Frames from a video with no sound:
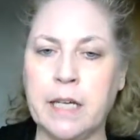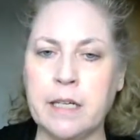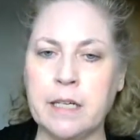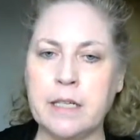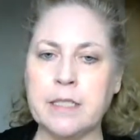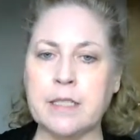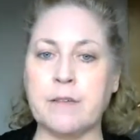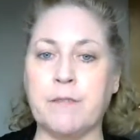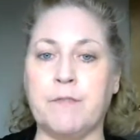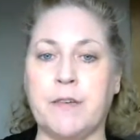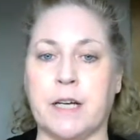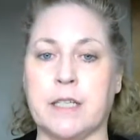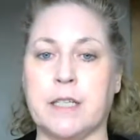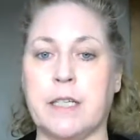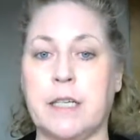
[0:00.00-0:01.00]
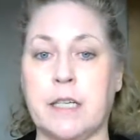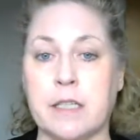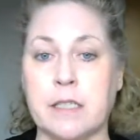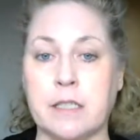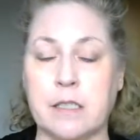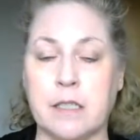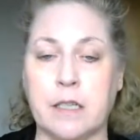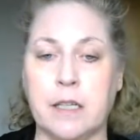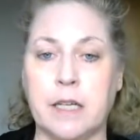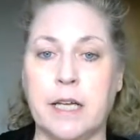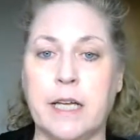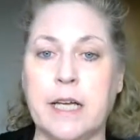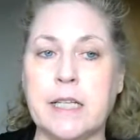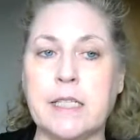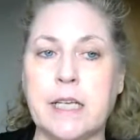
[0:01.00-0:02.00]
his affected
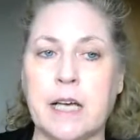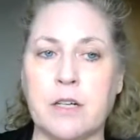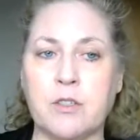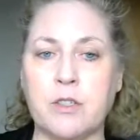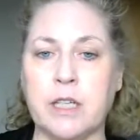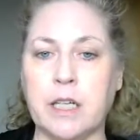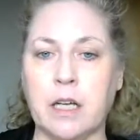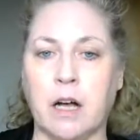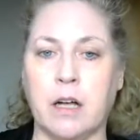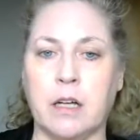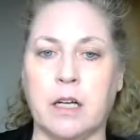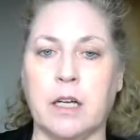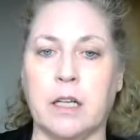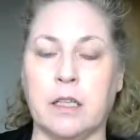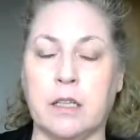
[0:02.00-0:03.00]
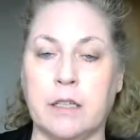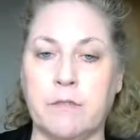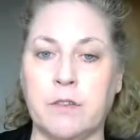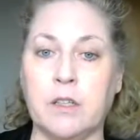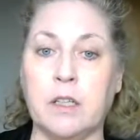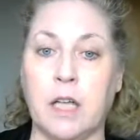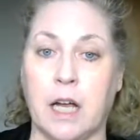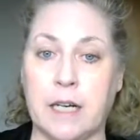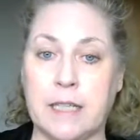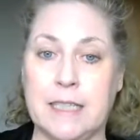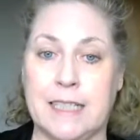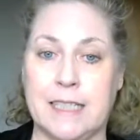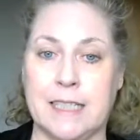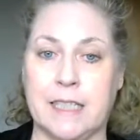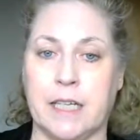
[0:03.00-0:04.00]
it's actually called liver lung
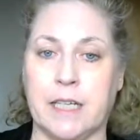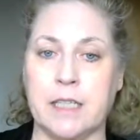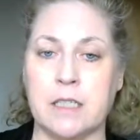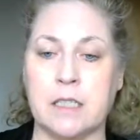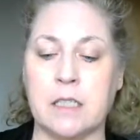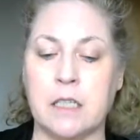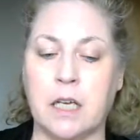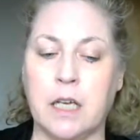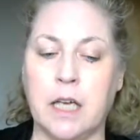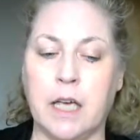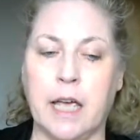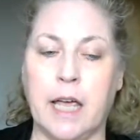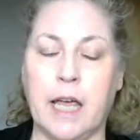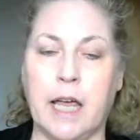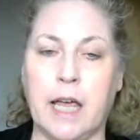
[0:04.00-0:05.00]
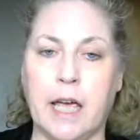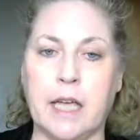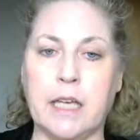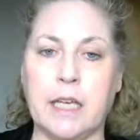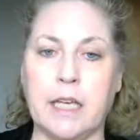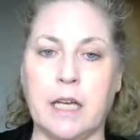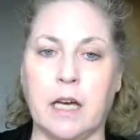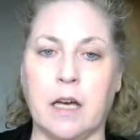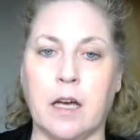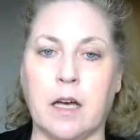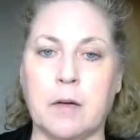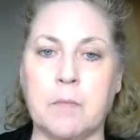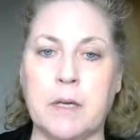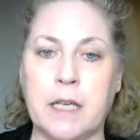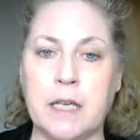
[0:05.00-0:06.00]
disease. And
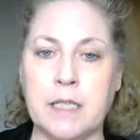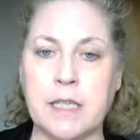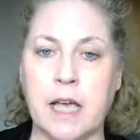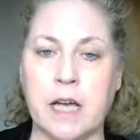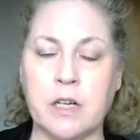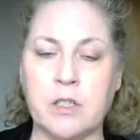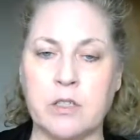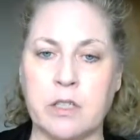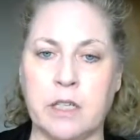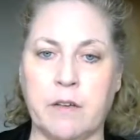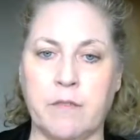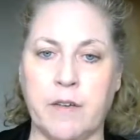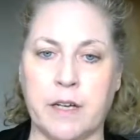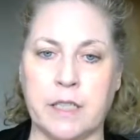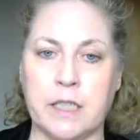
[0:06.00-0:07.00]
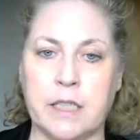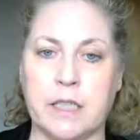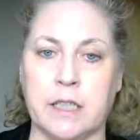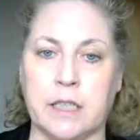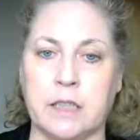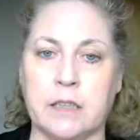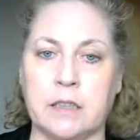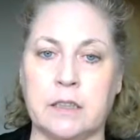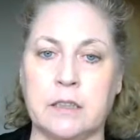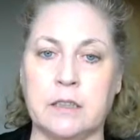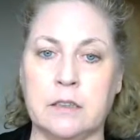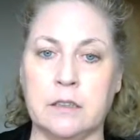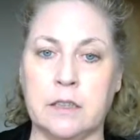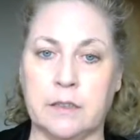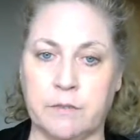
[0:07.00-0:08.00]
his actually affected the
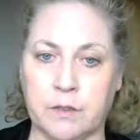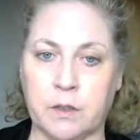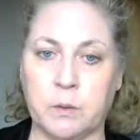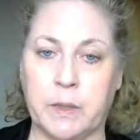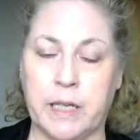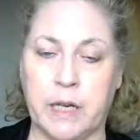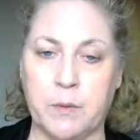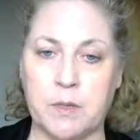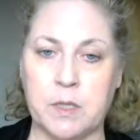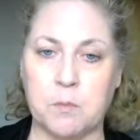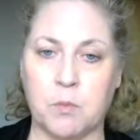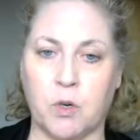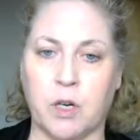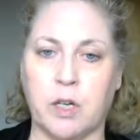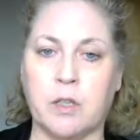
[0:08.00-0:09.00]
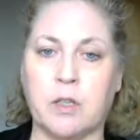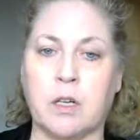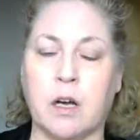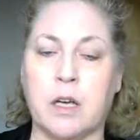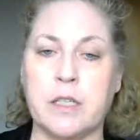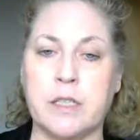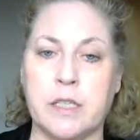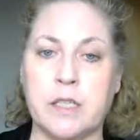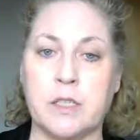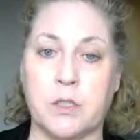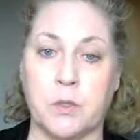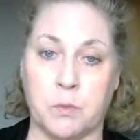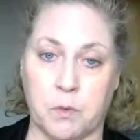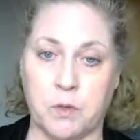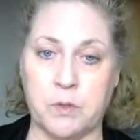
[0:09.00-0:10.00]
liver when he was born, causing
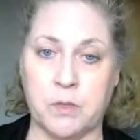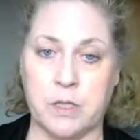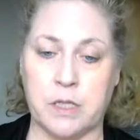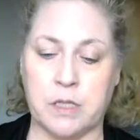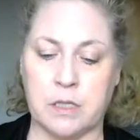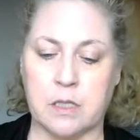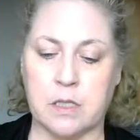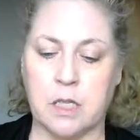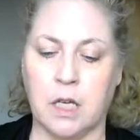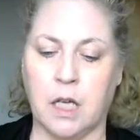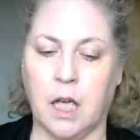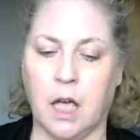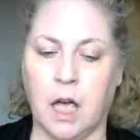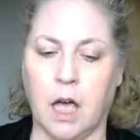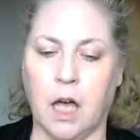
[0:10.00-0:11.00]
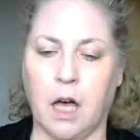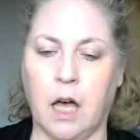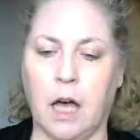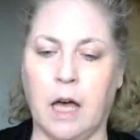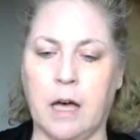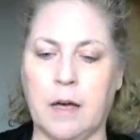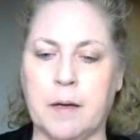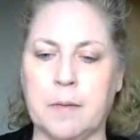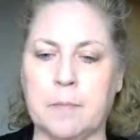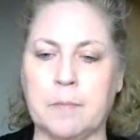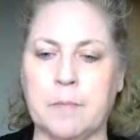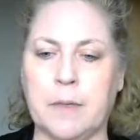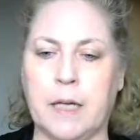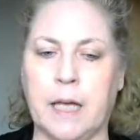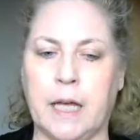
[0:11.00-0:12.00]
cirrhosis.
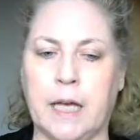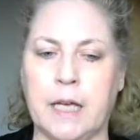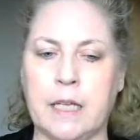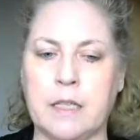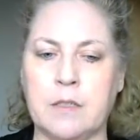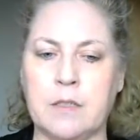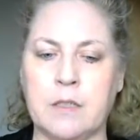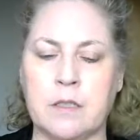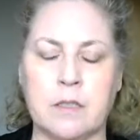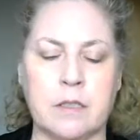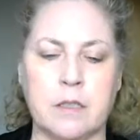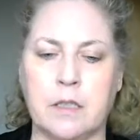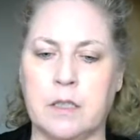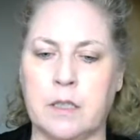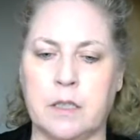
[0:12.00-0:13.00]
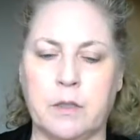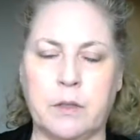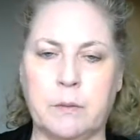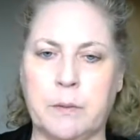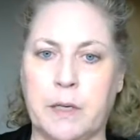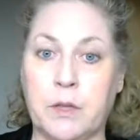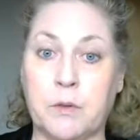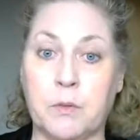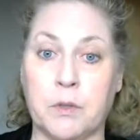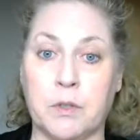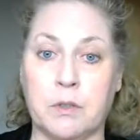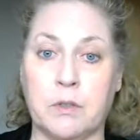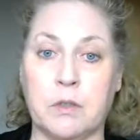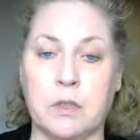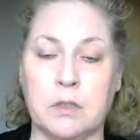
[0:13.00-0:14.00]
And went
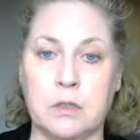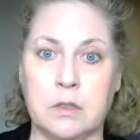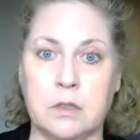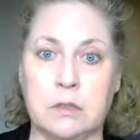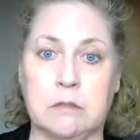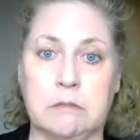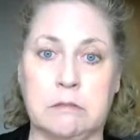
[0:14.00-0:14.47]
through a